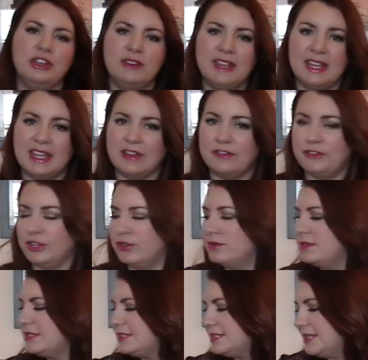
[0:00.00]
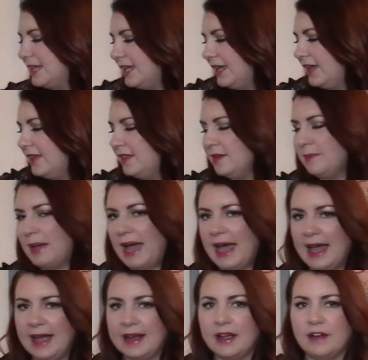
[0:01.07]
if you see the
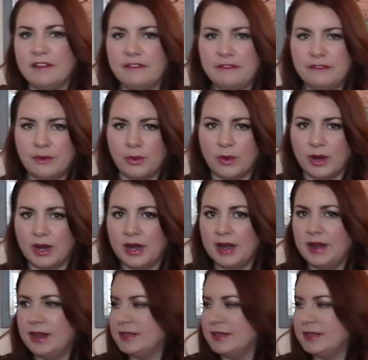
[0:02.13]
pack of 4